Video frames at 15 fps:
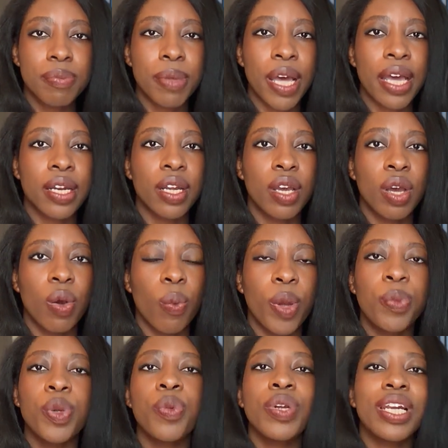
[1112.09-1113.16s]
but when
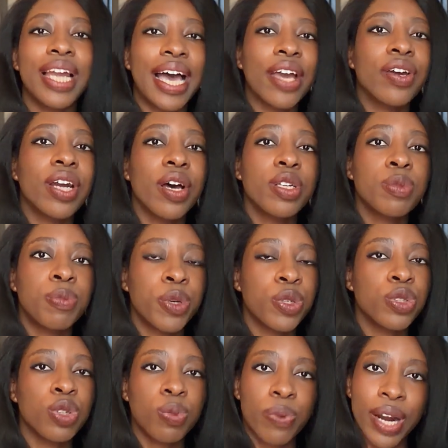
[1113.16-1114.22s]
we rely on our
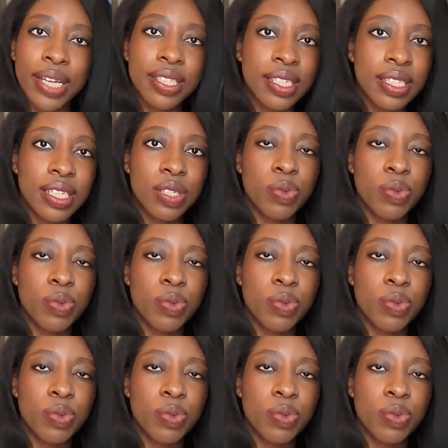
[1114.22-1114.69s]
spiritual practices,